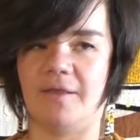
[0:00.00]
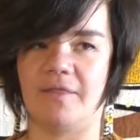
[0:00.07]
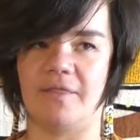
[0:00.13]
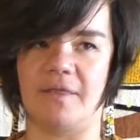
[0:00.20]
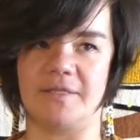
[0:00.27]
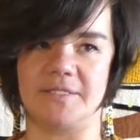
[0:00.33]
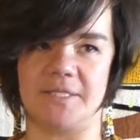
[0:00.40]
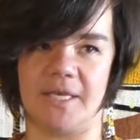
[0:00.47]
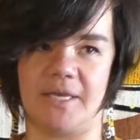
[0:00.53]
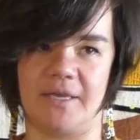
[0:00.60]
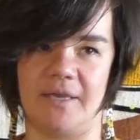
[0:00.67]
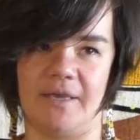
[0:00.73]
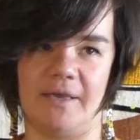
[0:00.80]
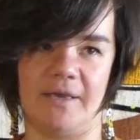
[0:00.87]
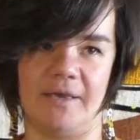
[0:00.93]
That's like
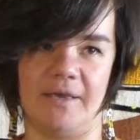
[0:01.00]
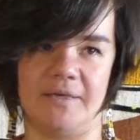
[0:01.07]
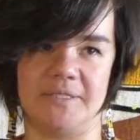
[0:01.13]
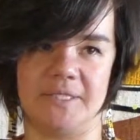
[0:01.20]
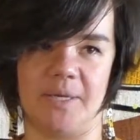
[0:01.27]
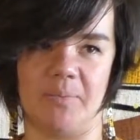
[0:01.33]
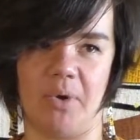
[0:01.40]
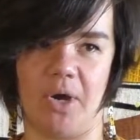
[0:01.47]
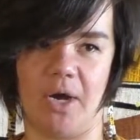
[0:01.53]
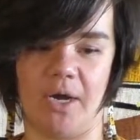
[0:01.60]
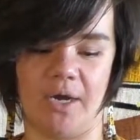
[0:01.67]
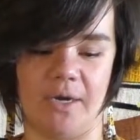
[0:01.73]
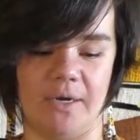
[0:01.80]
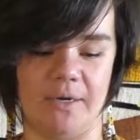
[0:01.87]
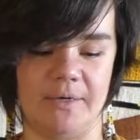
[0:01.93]

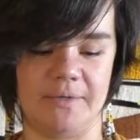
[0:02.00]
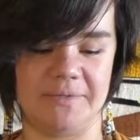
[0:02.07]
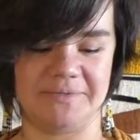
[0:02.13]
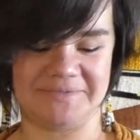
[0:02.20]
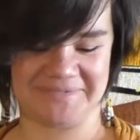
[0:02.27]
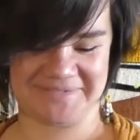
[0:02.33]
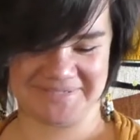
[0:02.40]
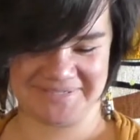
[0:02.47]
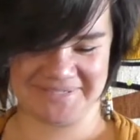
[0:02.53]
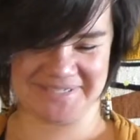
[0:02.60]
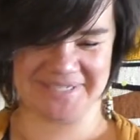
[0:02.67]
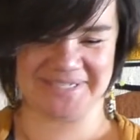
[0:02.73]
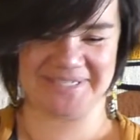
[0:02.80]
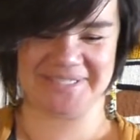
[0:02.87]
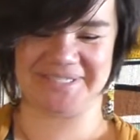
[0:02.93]
ASMR.
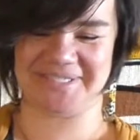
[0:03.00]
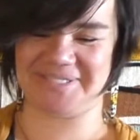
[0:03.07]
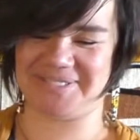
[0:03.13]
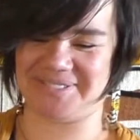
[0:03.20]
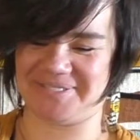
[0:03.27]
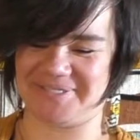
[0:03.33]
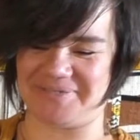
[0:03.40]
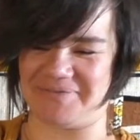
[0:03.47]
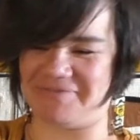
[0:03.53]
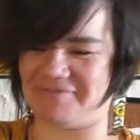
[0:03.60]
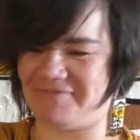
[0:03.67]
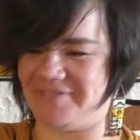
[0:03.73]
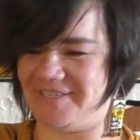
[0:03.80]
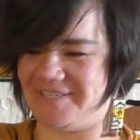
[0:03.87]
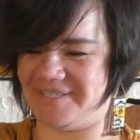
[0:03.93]
So
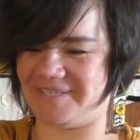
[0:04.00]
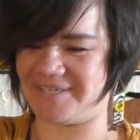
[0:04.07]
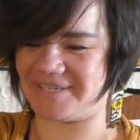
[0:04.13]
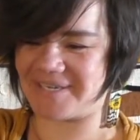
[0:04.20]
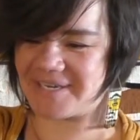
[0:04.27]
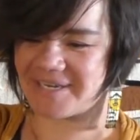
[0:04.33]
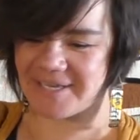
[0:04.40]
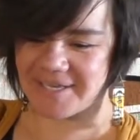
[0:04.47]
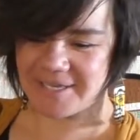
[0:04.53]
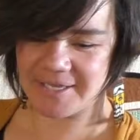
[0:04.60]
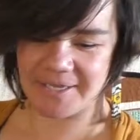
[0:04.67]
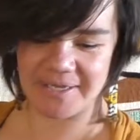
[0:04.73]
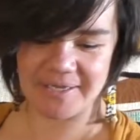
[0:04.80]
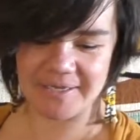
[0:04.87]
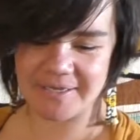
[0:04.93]
fun.
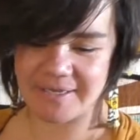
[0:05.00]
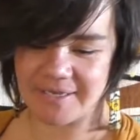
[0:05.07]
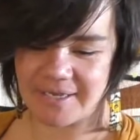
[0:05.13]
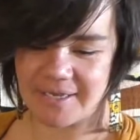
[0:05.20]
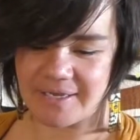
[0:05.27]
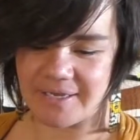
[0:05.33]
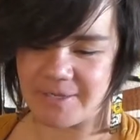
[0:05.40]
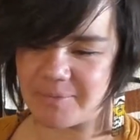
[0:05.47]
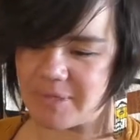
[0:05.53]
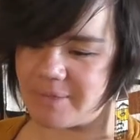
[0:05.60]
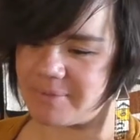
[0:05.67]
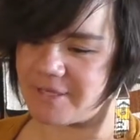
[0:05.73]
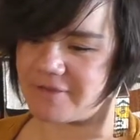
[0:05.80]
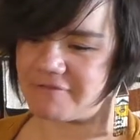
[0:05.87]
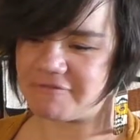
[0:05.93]
Okay,
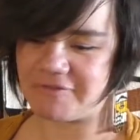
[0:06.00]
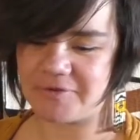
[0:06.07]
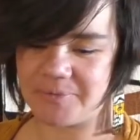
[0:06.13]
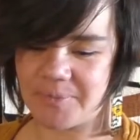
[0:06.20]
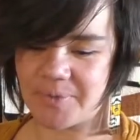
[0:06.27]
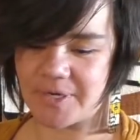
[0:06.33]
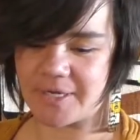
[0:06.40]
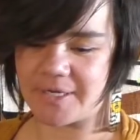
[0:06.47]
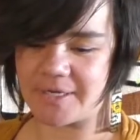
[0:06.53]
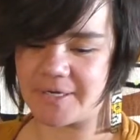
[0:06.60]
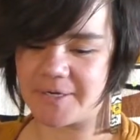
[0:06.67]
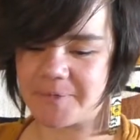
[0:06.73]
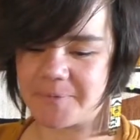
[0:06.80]
maybe a few more here.